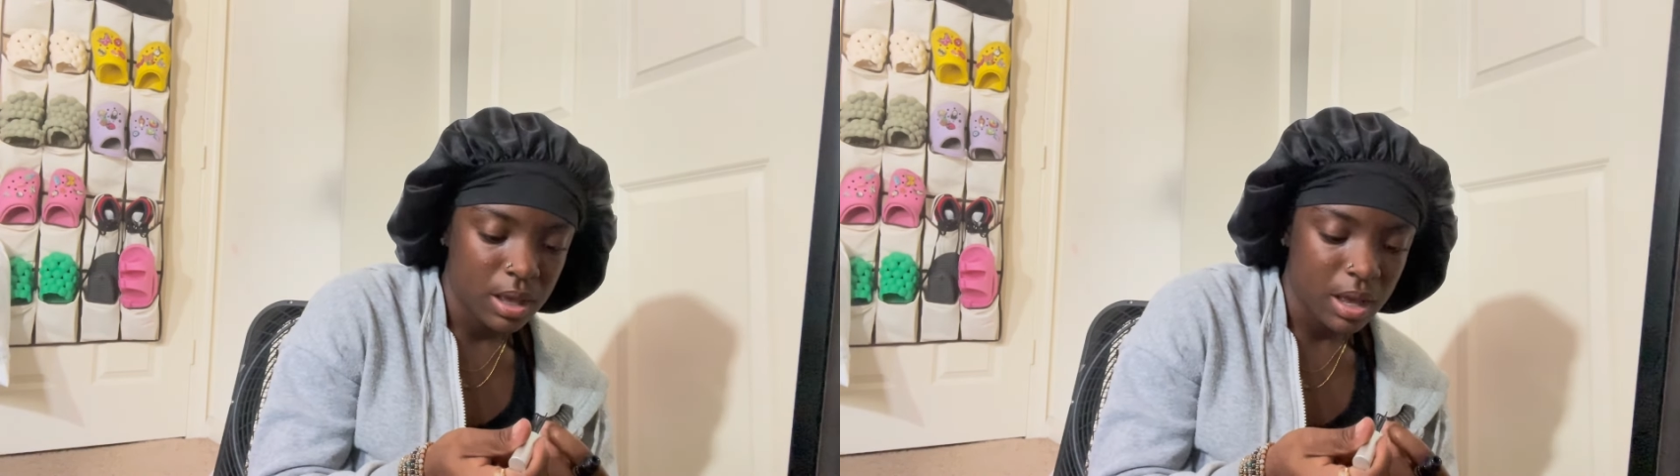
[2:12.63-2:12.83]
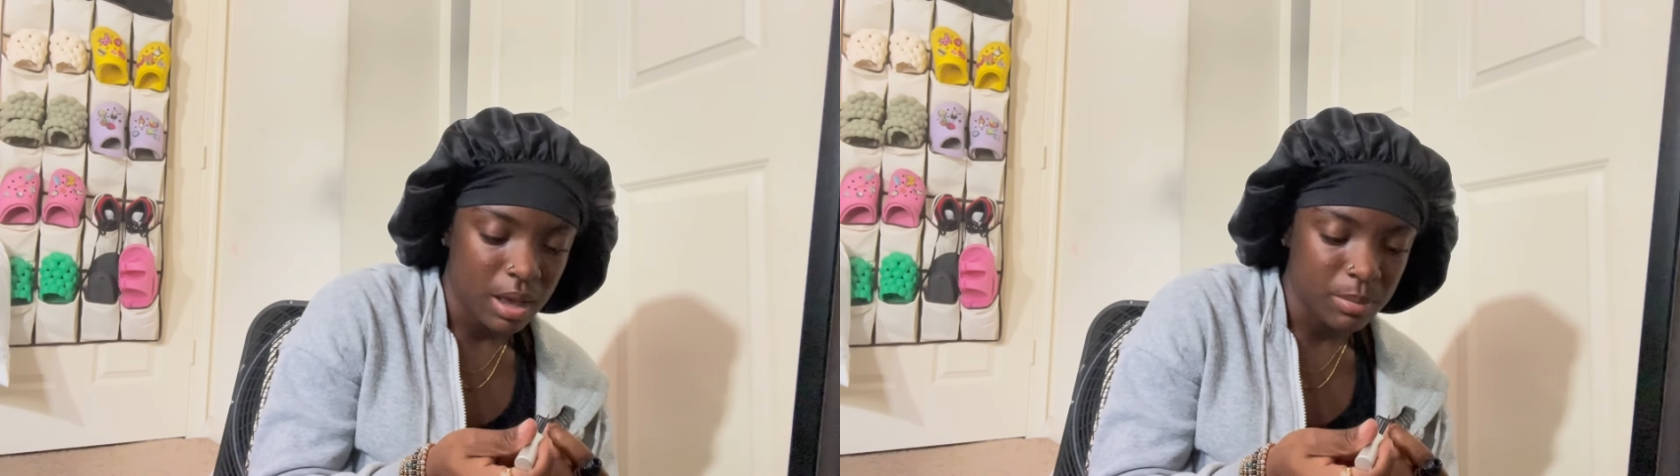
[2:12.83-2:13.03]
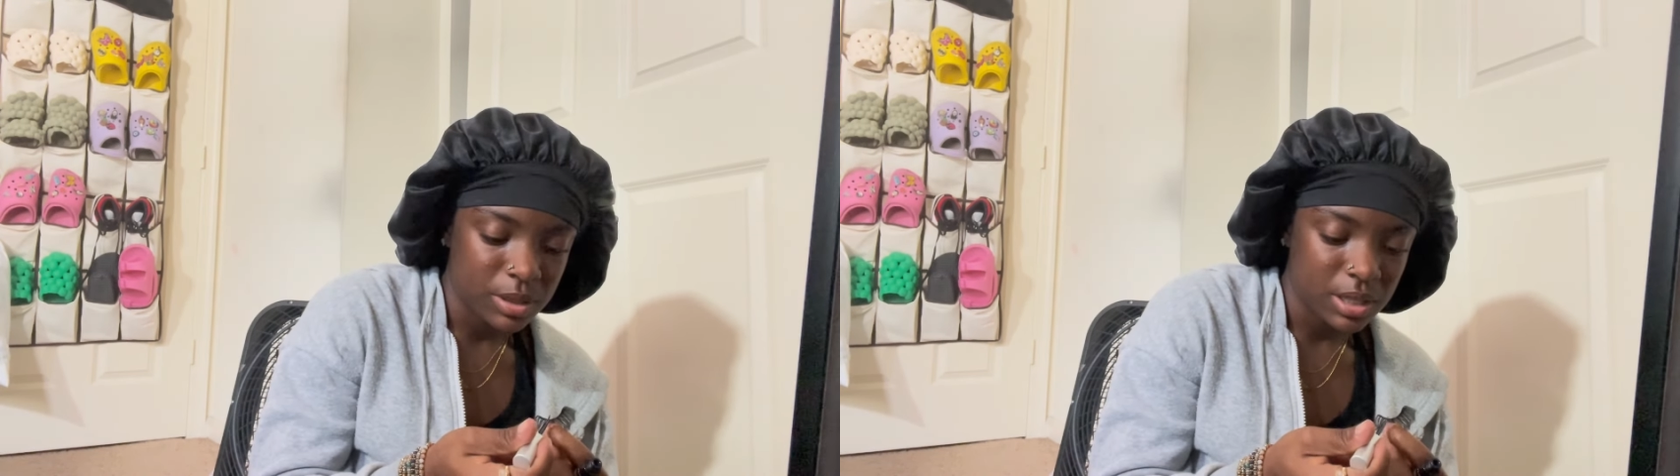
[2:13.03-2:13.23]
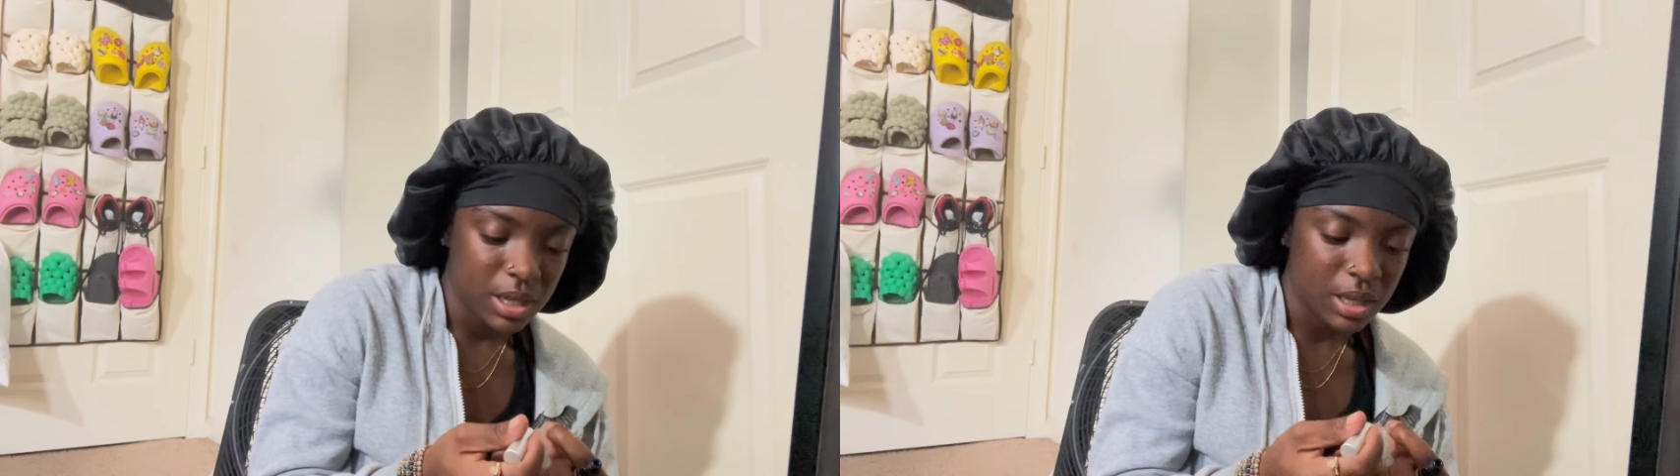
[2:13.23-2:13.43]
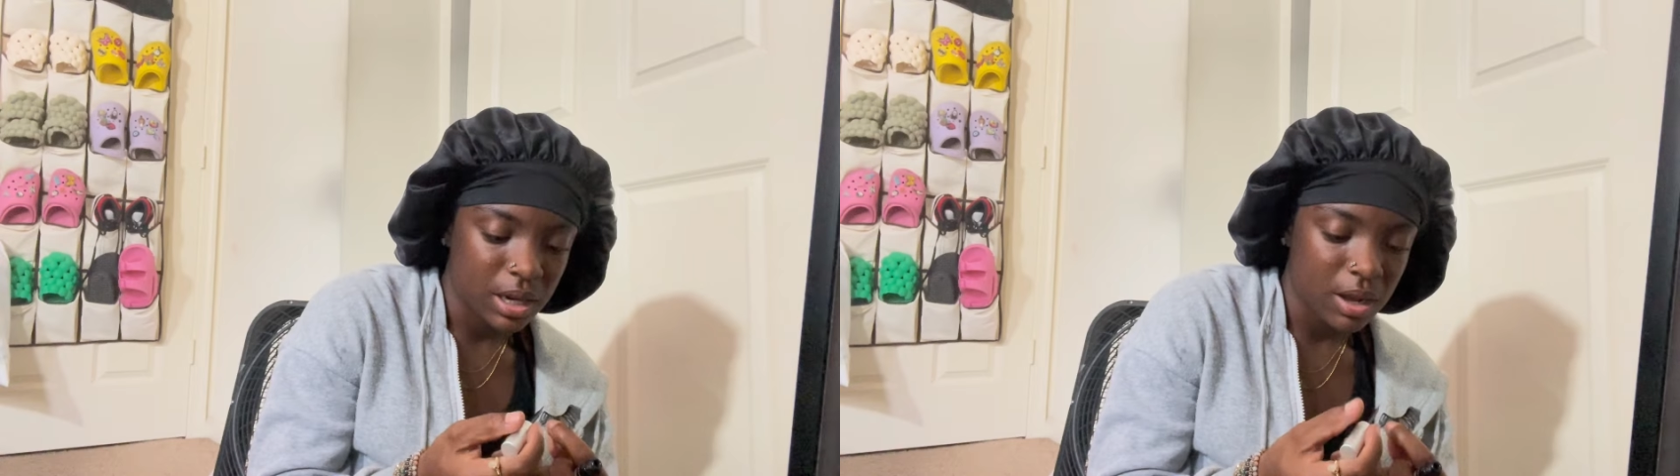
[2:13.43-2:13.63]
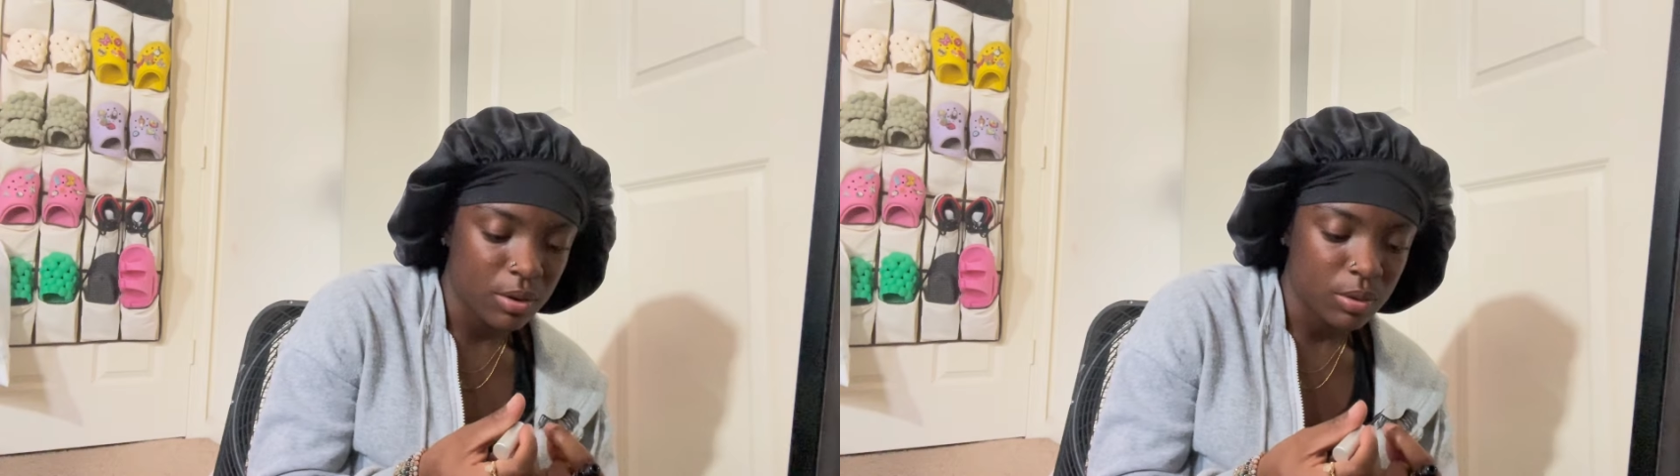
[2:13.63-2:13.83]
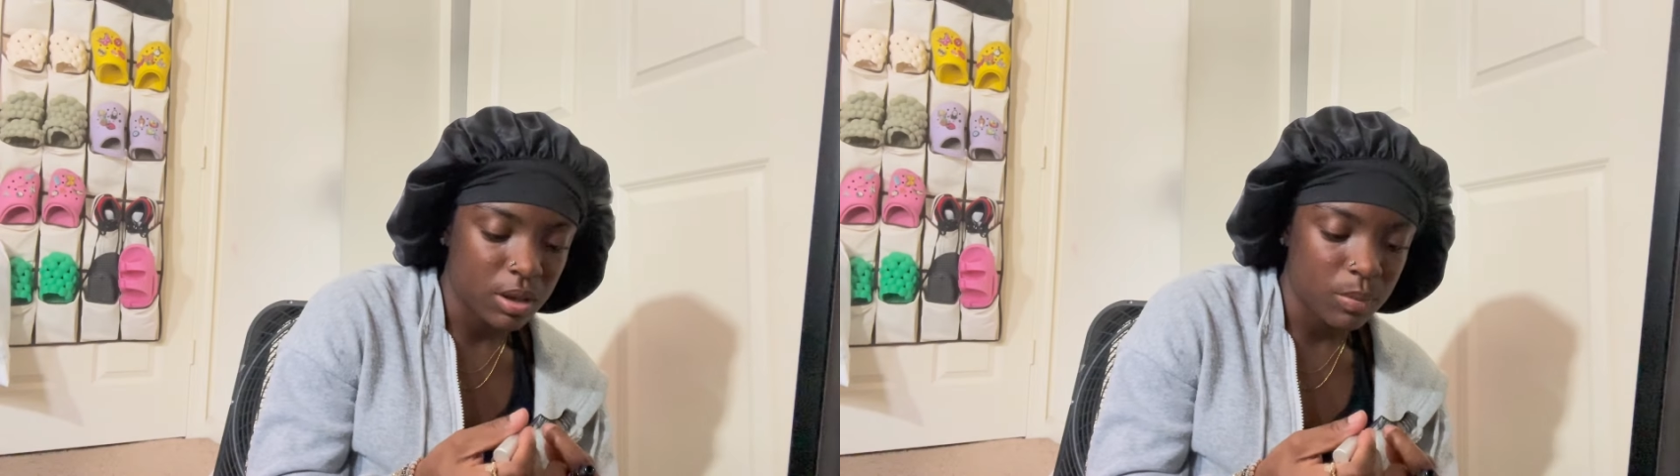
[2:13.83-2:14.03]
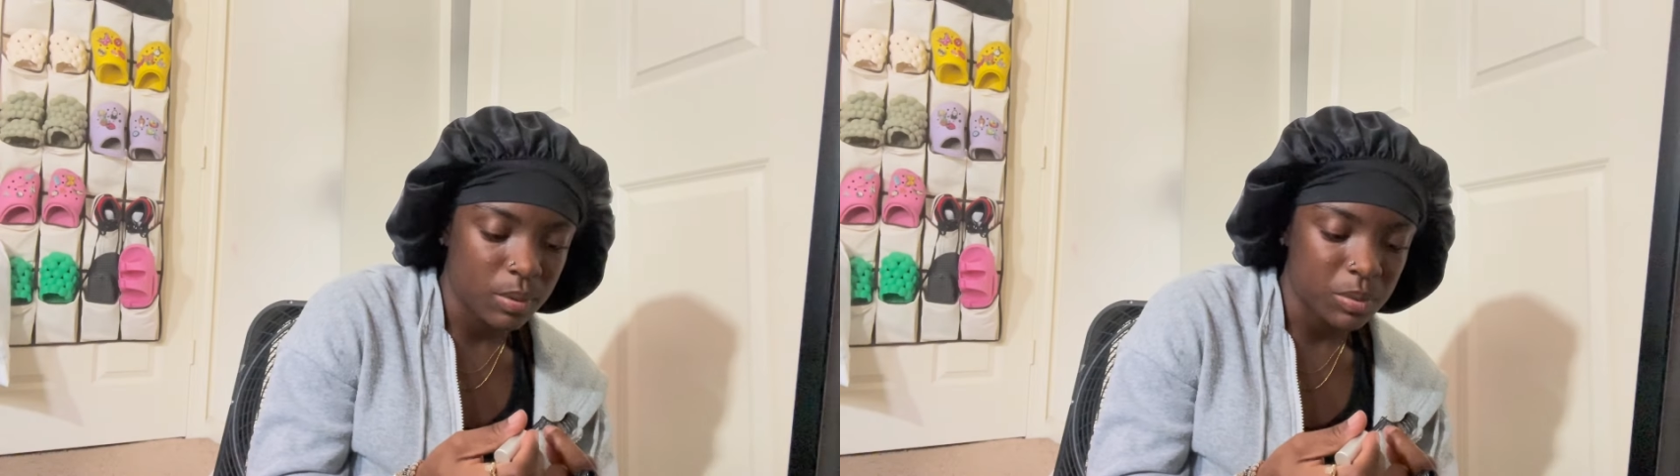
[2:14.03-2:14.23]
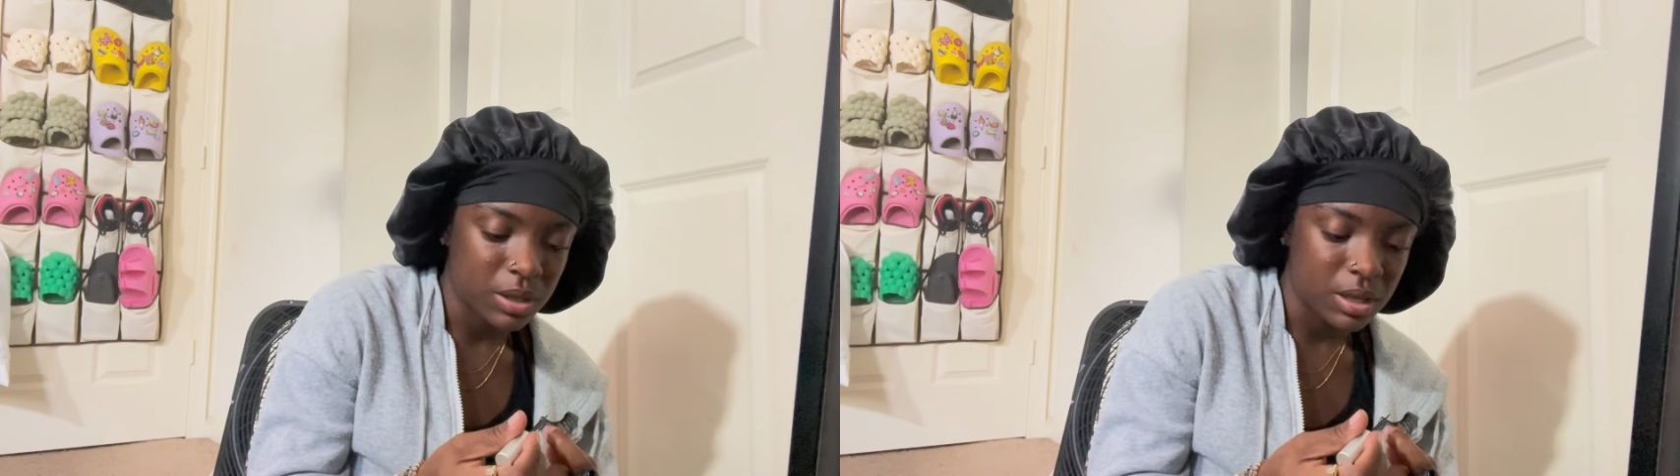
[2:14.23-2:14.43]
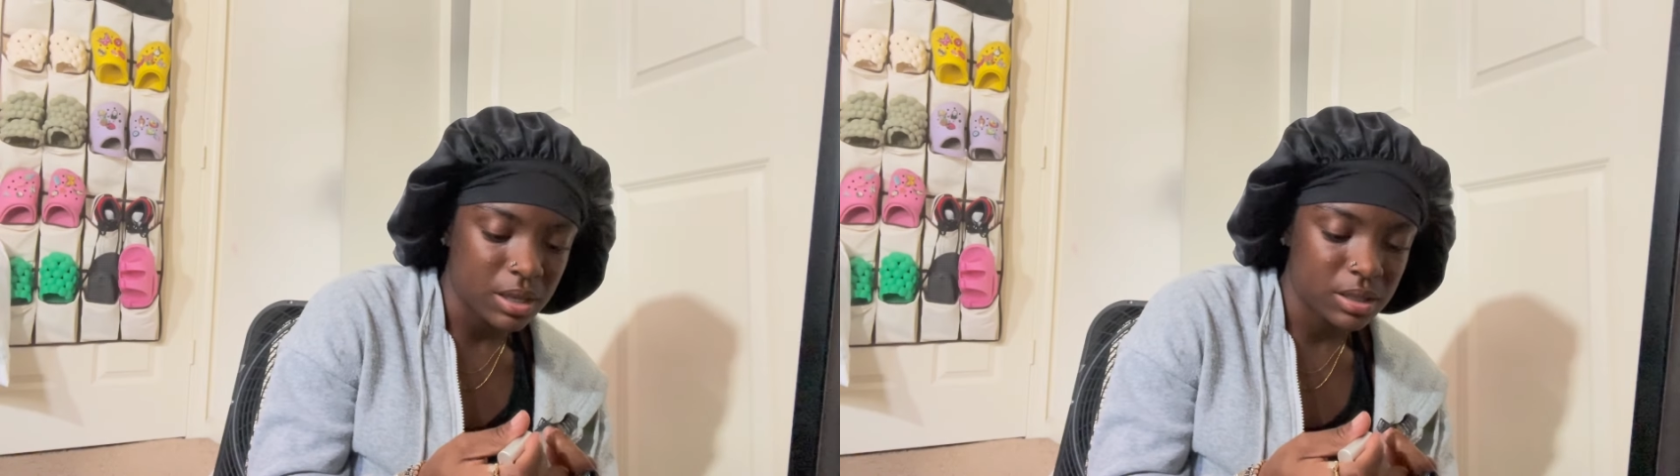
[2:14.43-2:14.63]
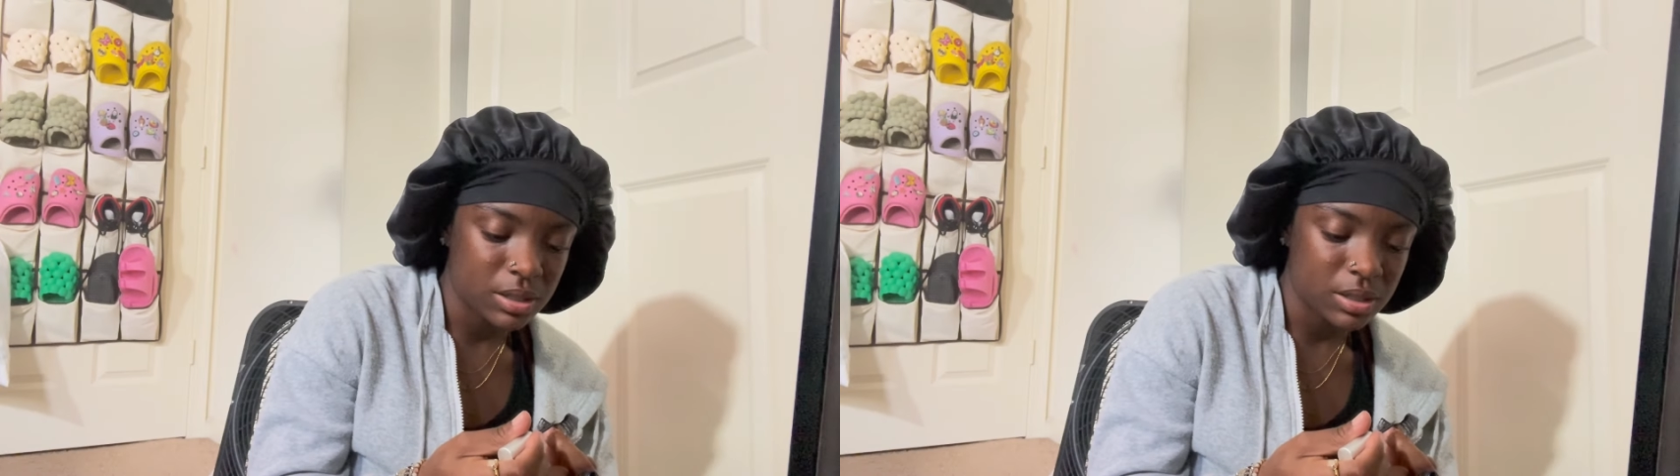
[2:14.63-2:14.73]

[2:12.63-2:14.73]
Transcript: I'm gonna take it out, and when we get